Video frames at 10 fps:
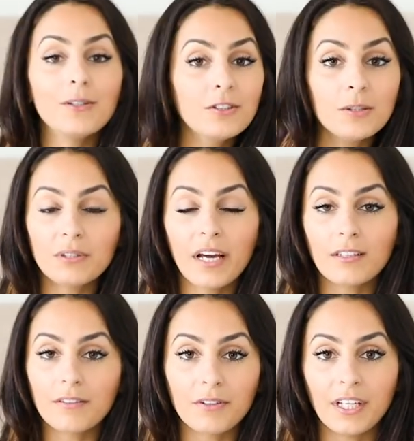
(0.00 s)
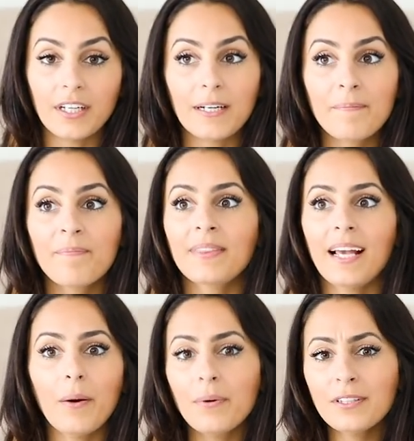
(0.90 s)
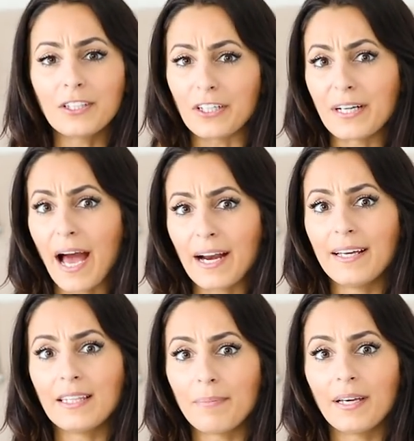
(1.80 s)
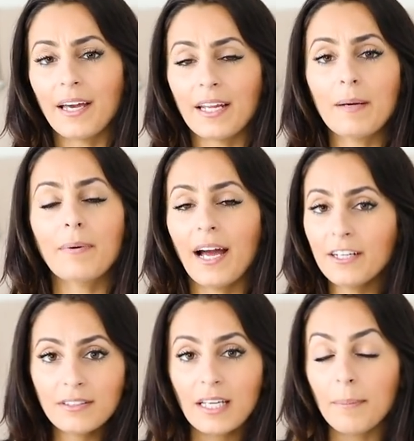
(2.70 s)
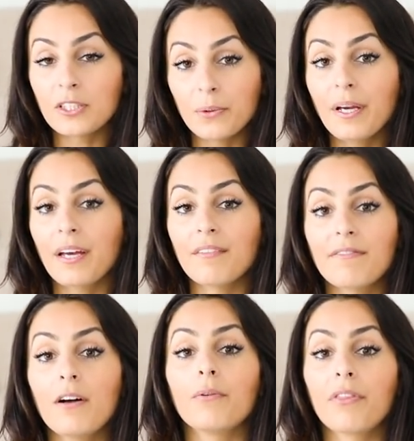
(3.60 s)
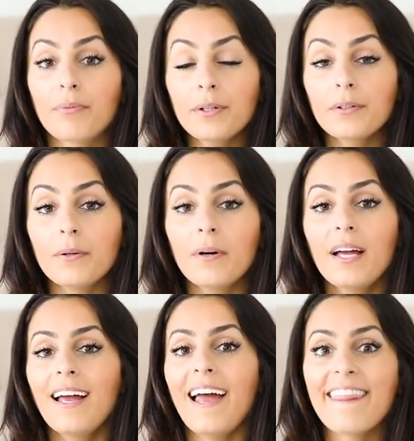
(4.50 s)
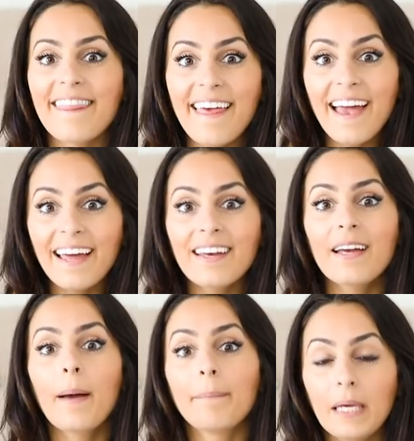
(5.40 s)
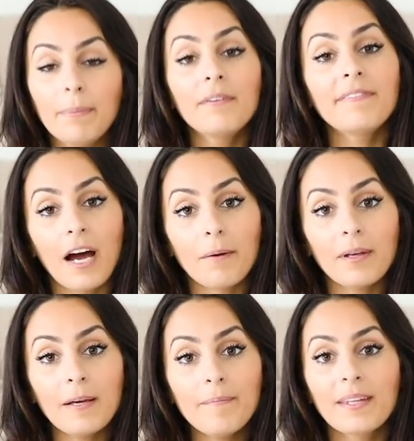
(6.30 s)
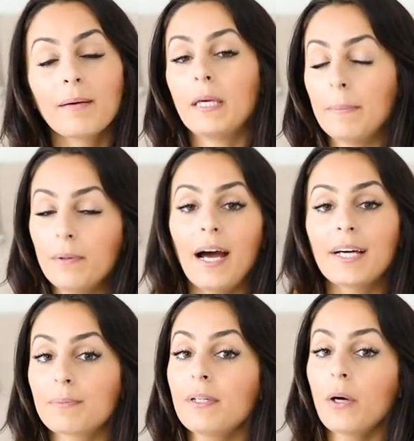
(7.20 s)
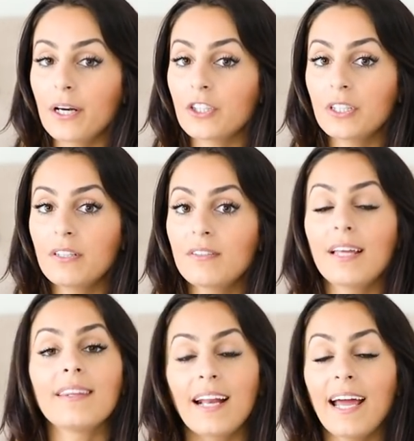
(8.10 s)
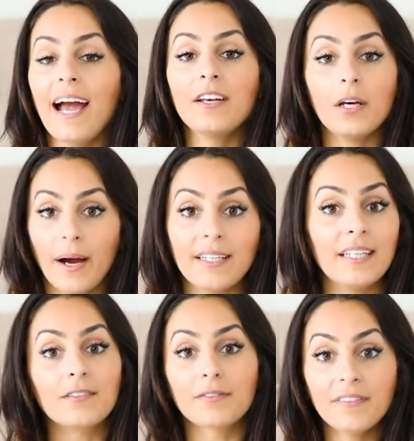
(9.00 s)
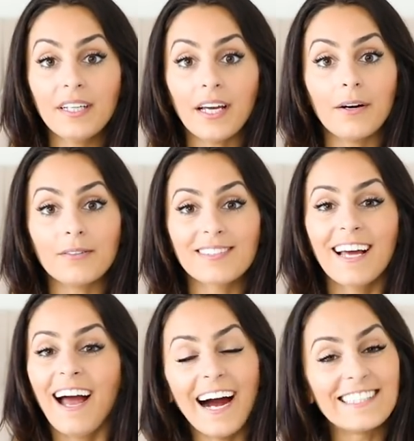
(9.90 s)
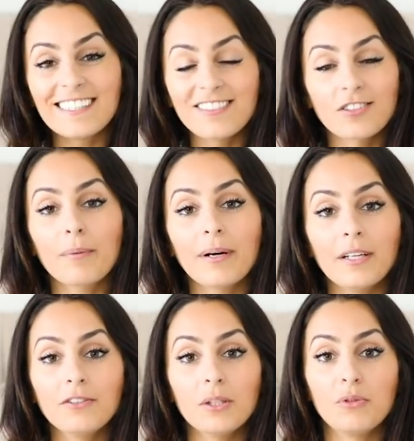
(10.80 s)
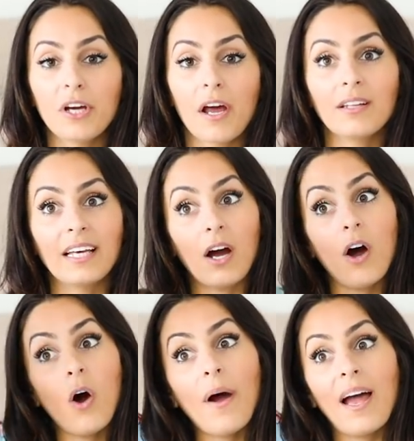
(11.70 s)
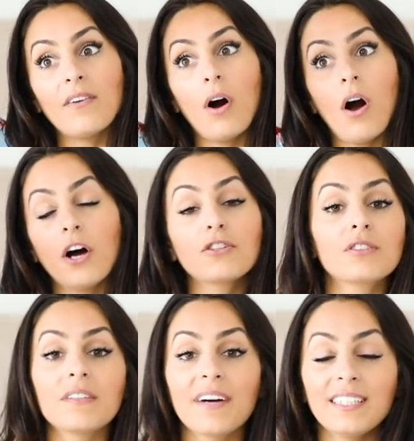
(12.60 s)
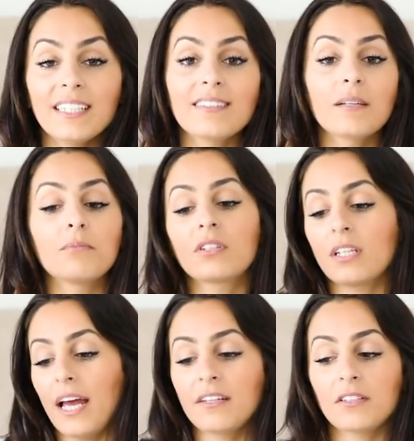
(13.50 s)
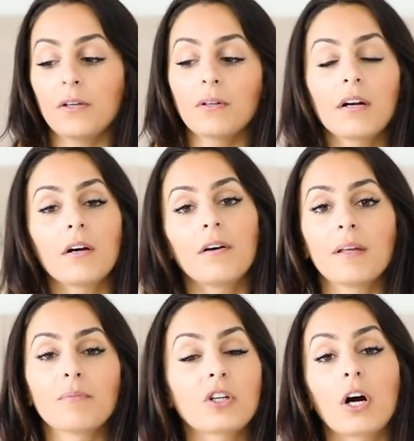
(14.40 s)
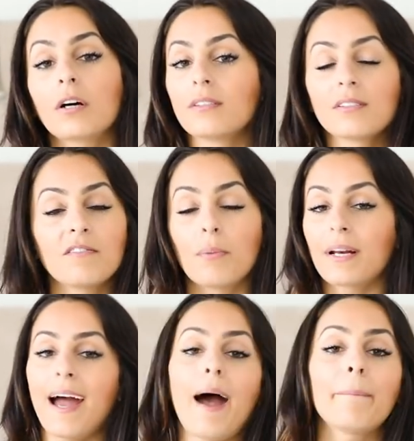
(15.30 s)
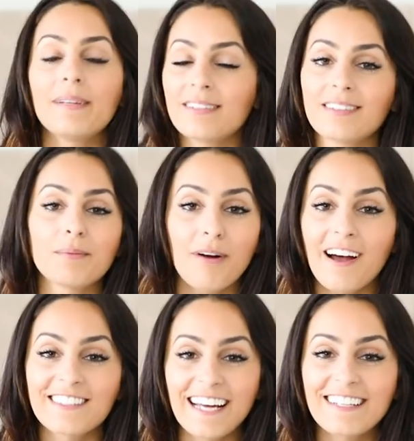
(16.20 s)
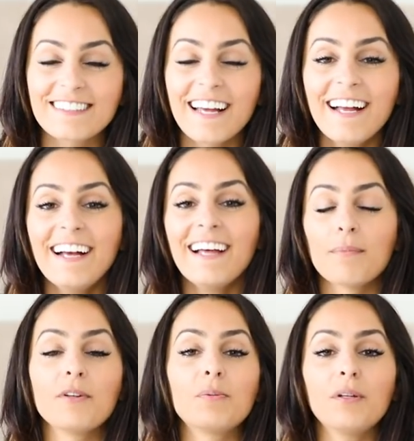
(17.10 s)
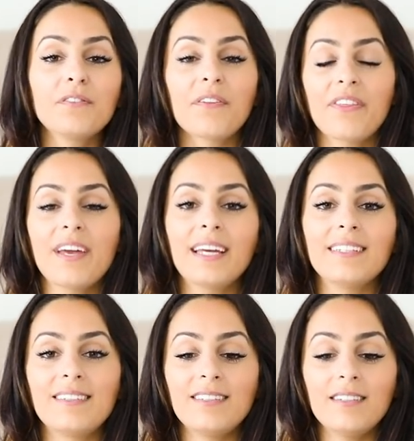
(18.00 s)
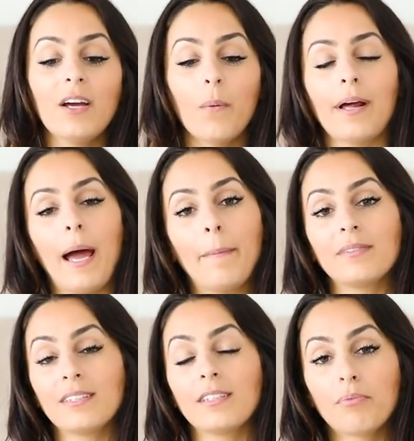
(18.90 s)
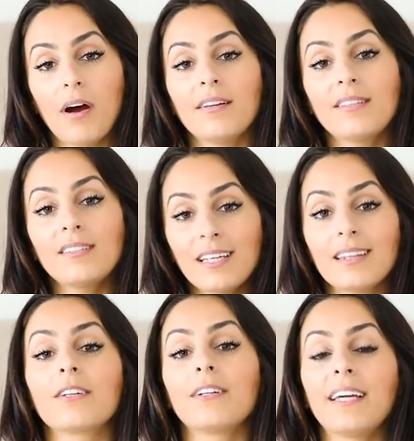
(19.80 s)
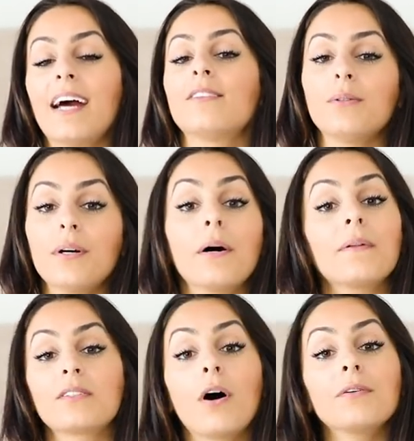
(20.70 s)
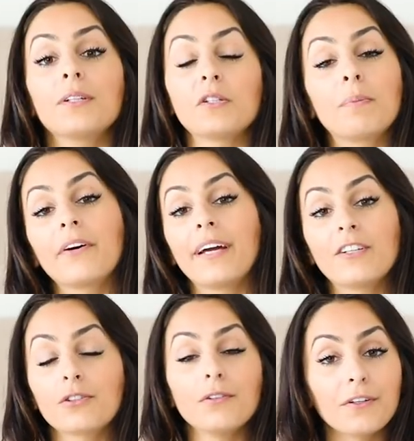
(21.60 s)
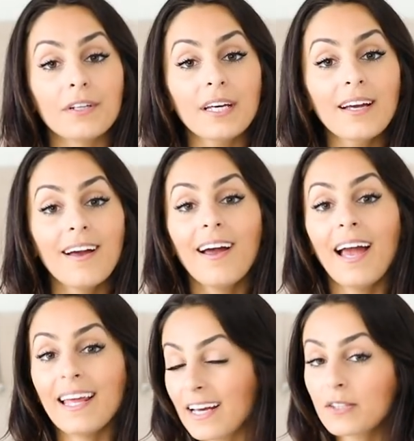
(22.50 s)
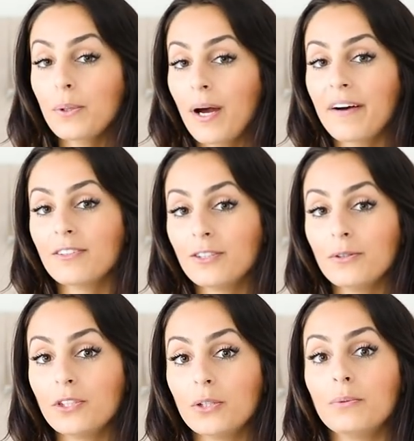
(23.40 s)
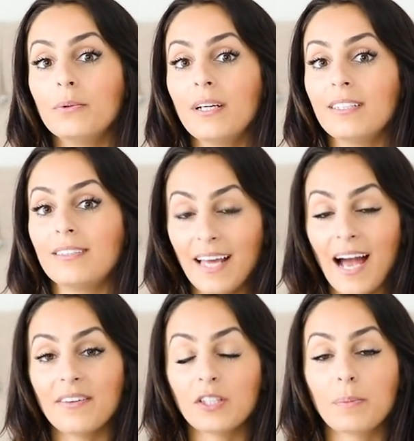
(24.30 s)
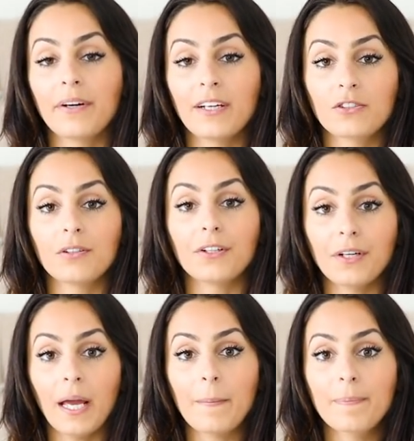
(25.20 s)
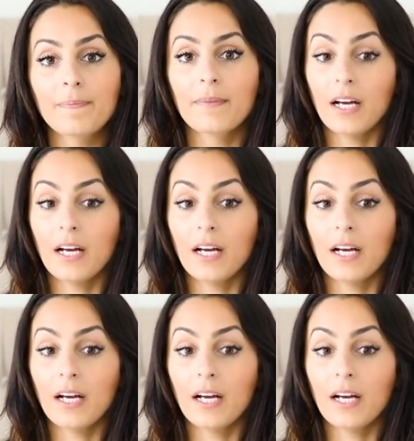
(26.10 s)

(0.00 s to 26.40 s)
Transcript: YouTube channel over here, I wasn't good at it in the beginning, but I just kept doing it and followed through. And then people found me people asked me questions and then I had new ideas for videos. I didn't start my YouTube channel like, oh, I have hundreds of ideas, I'm just gonna execute on all of them regardless of what happens in the process. The most beautiful thing is seeing what happens in the process and learning as you go. It's called experiential learning. And guess what you have to do to have experiential learning?